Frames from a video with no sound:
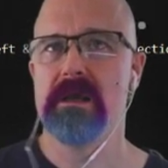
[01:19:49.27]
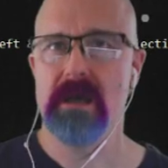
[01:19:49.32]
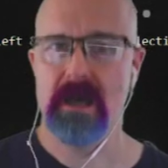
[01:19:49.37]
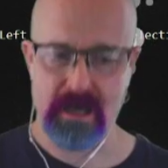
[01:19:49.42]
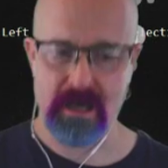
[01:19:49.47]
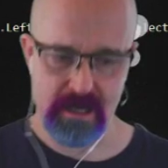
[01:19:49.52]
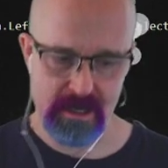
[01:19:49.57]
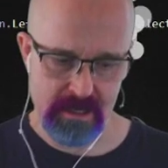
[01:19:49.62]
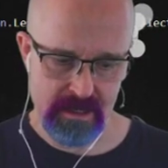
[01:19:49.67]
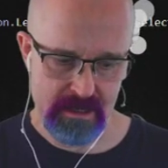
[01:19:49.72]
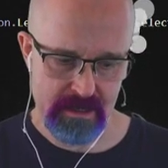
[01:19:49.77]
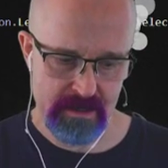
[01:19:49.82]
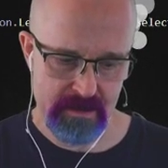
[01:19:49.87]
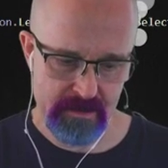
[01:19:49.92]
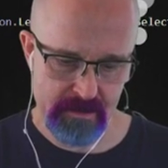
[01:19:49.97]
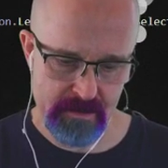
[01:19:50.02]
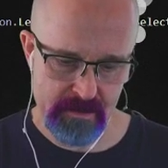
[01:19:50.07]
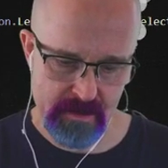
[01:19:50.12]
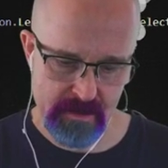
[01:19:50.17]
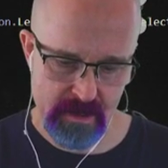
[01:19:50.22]

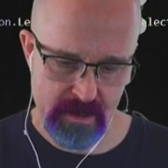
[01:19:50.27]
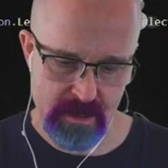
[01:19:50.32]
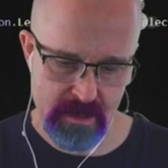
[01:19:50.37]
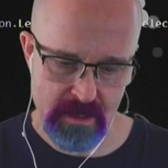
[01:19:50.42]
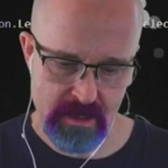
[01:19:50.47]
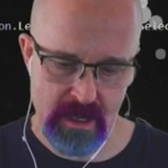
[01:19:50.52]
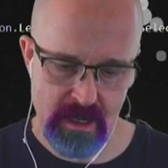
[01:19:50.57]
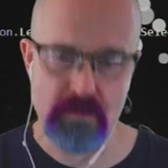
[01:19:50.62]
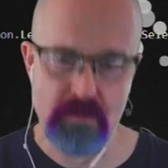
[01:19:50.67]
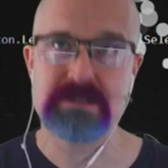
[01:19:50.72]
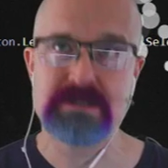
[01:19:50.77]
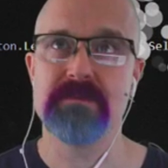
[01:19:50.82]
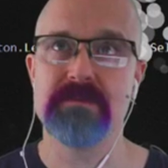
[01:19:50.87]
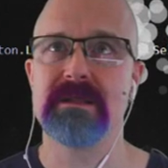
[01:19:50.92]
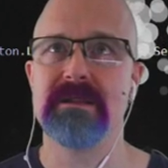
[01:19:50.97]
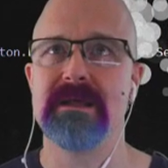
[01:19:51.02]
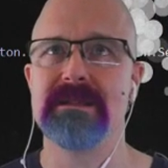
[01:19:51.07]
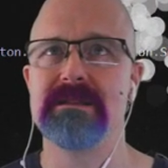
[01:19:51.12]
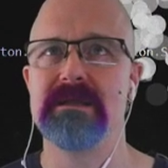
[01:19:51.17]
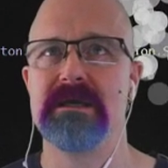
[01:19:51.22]
I want something
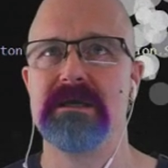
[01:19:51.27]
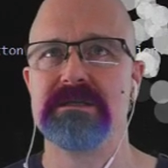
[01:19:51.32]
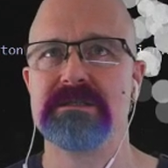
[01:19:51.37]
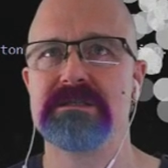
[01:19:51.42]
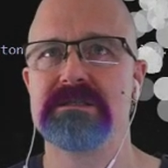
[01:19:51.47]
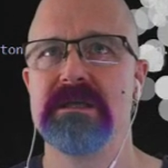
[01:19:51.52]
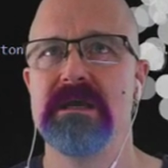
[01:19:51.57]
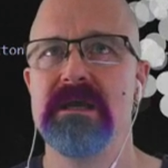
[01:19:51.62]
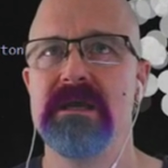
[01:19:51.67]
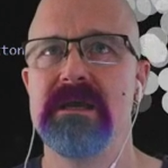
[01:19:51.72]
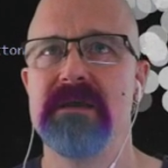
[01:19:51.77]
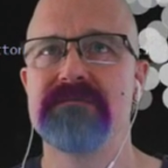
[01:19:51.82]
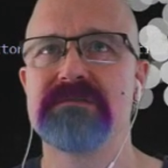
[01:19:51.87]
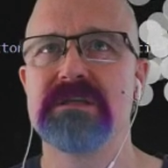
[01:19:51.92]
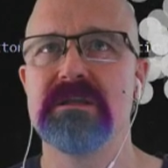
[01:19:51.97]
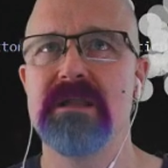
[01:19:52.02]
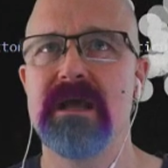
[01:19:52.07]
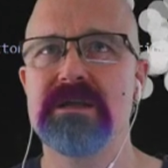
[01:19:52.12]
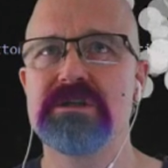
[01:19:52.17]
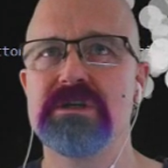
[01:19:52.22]
like this. If
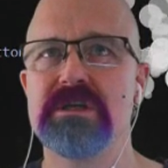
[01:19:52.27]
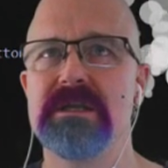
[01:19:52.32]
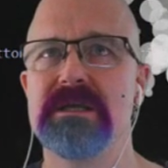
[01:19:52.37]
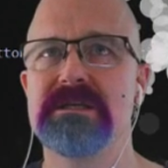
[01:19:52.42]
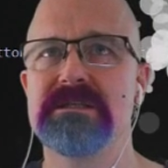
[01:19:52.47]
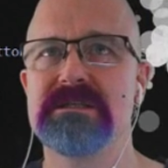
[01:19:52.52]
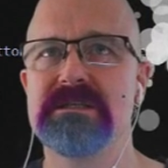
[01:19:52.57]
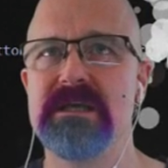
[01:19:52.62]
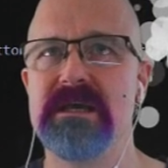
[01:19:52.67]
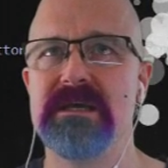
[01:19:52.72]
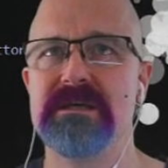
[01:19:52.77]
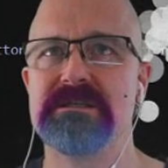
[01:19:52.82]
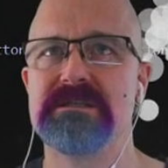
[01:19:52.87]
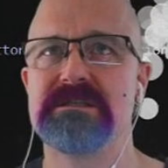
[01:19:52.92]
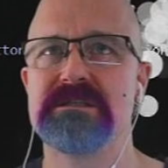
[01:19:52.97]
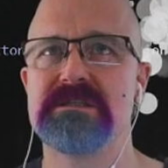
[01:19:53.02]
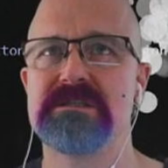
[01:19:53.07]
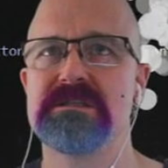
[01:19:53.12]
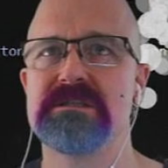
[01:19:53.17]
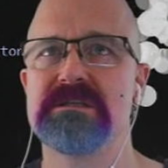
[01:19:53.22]
selection
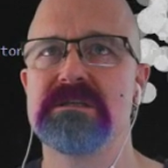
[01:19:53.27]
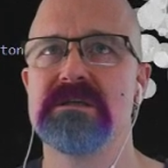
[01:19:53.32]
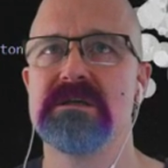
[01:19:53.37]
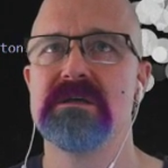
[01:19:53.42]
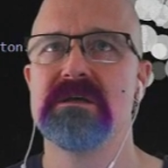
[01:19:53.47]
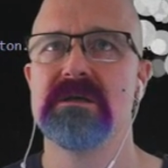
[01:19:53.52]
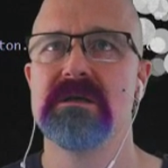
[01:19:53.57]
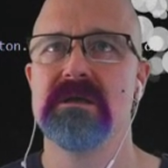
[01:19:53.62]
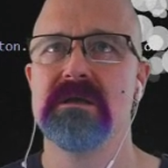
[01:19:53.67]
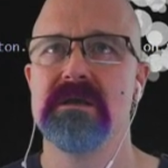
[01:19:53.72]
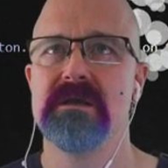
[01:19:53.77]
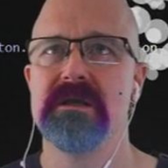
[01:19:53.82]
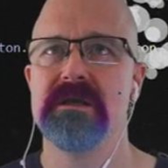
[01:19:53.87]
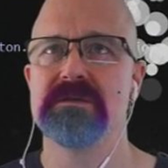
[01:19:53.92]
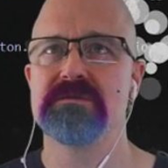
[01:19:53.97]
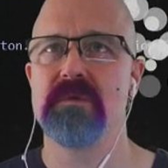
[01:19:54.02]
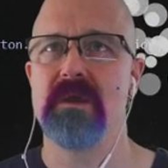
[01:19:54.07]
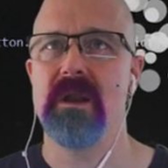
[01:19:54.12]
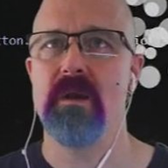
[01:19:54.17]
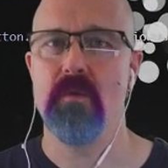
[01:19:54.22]
exists, is
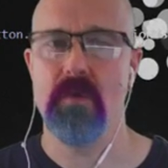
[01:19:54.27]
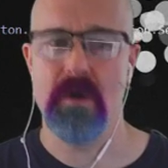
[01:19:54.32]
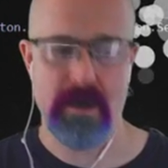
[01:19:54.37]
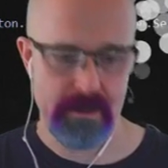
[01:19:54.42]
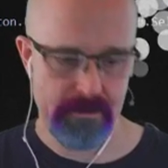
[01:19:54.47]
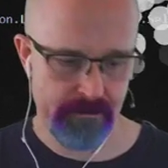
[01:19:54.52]
what I want,